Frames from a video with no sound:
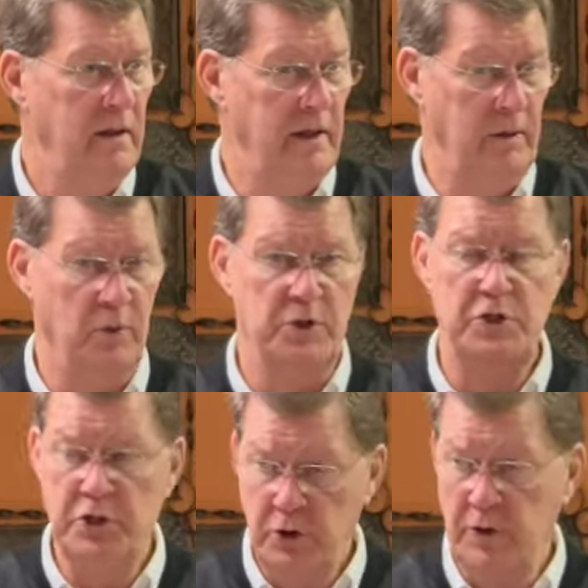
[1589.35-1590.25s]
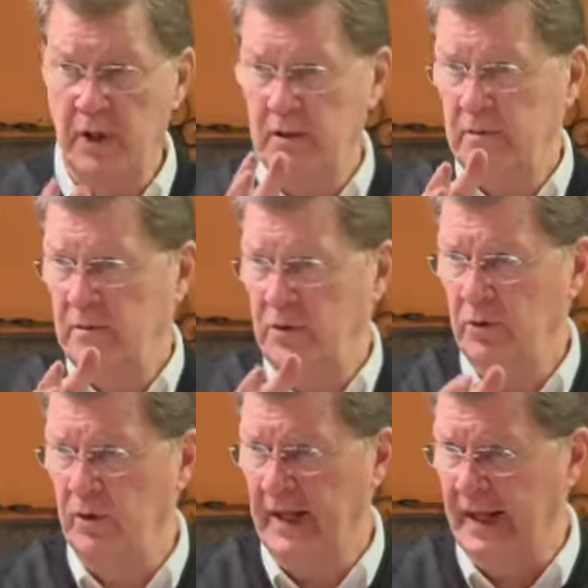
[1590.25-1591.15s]
it was Judah
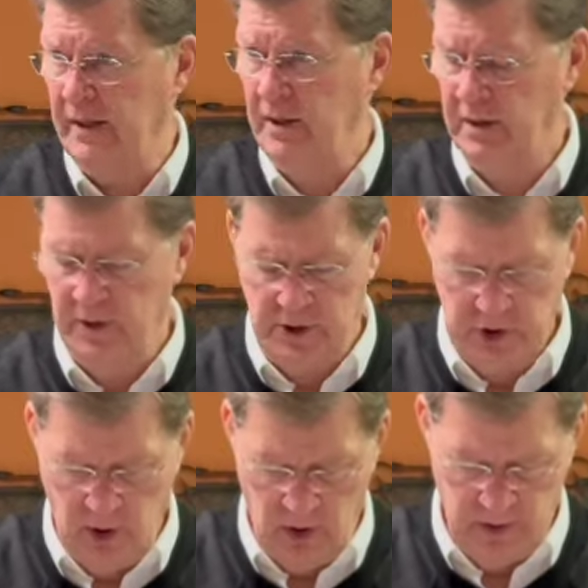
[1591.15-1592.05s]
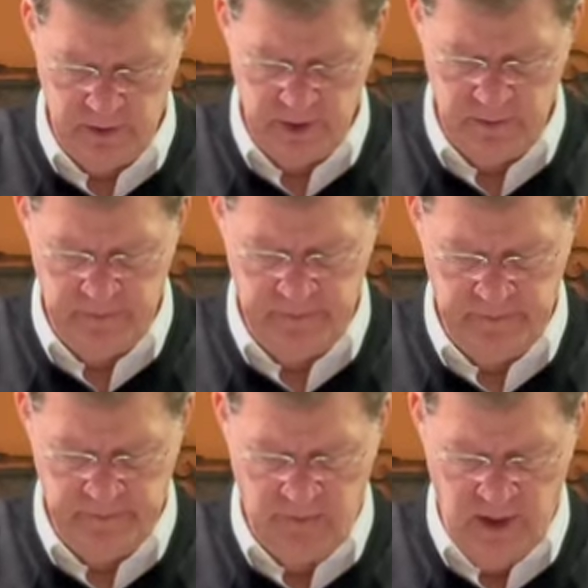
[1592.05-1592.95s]
who led the charge.
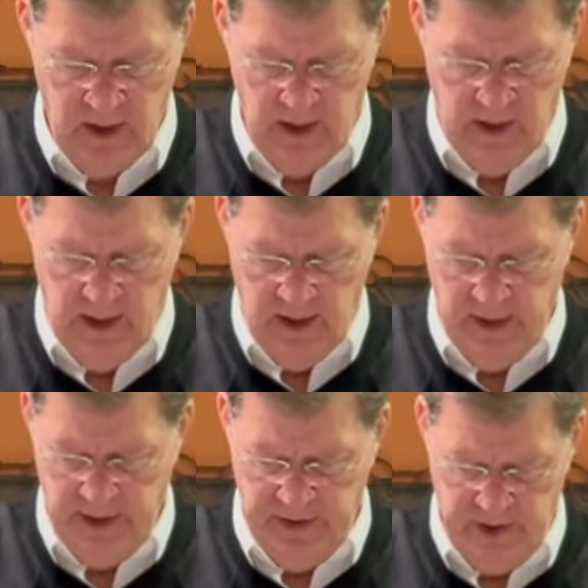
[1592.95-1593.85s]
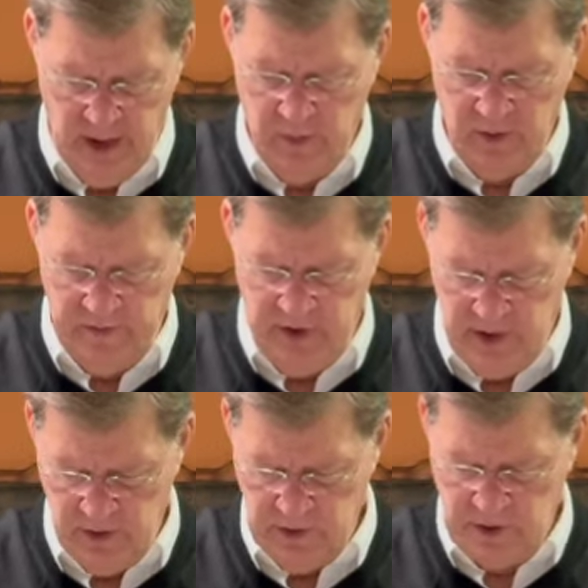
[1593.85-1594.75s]
The number of
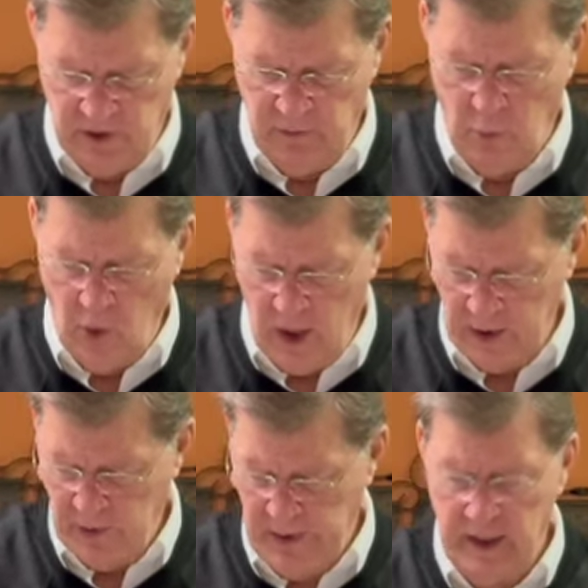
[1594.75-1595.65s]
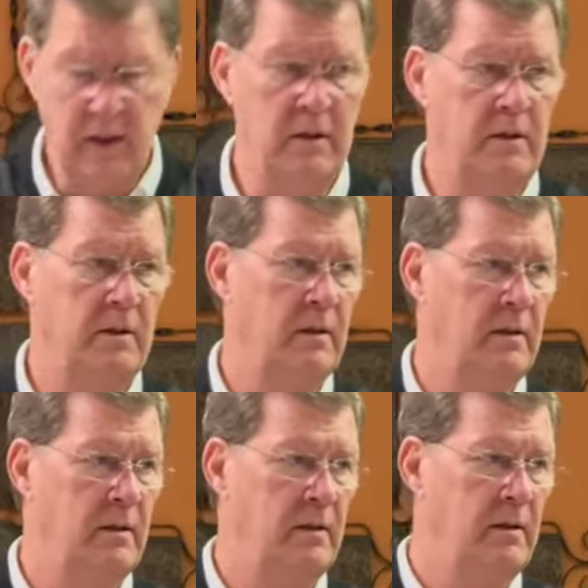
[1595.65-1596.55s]
years of wandering,
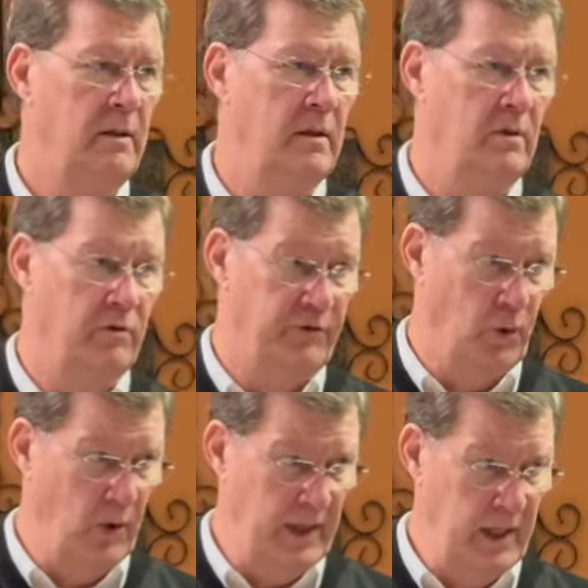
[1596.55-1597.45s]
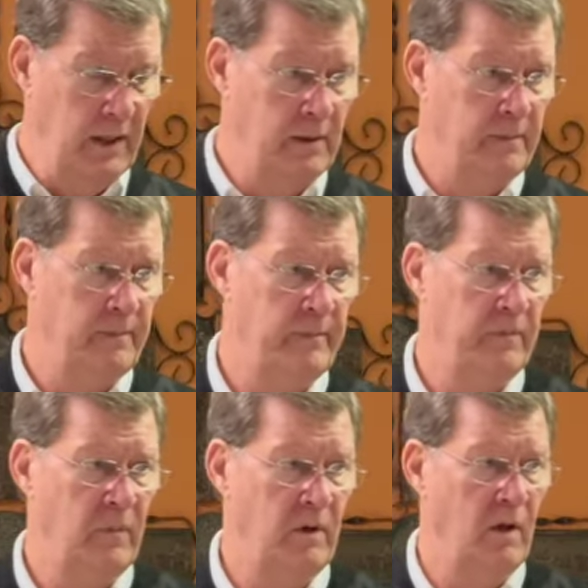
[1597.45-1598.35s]
40,
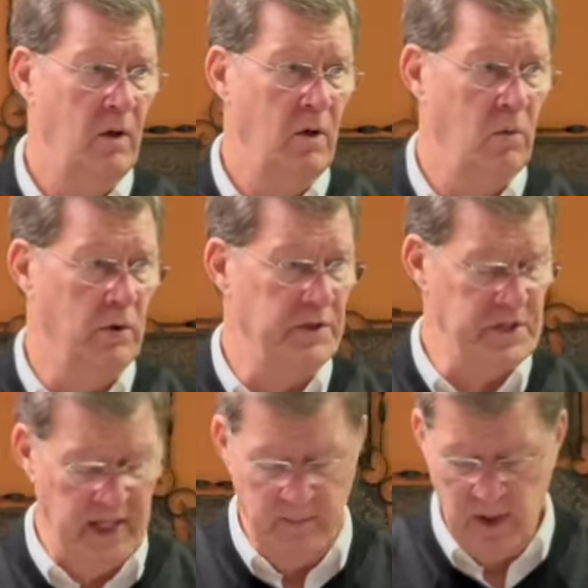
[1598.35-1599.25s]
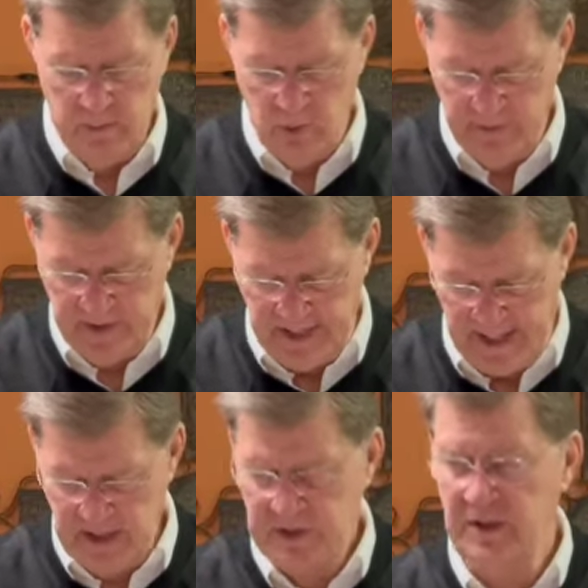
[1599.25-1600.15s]
for the same number of
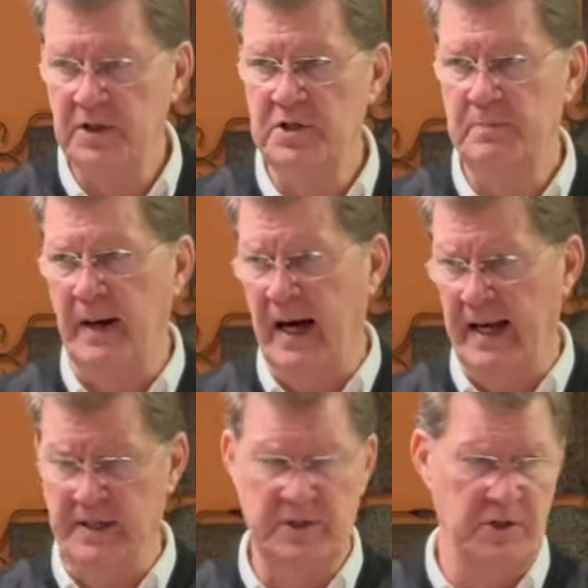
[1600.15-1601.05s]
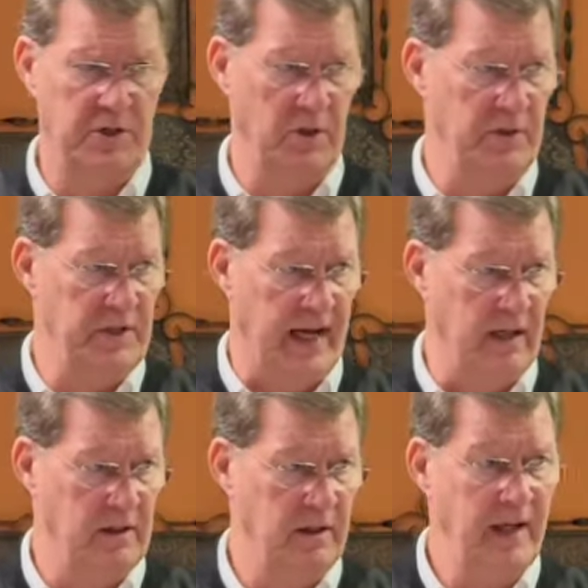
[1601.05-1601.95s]
days that the spies searched
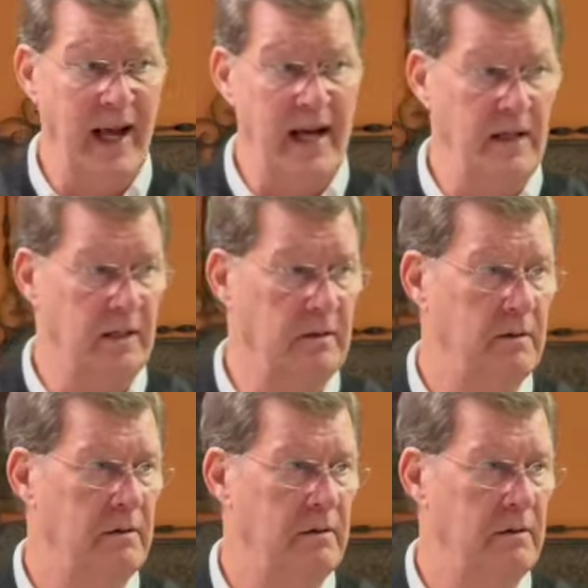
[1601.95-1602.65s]
out Canaan.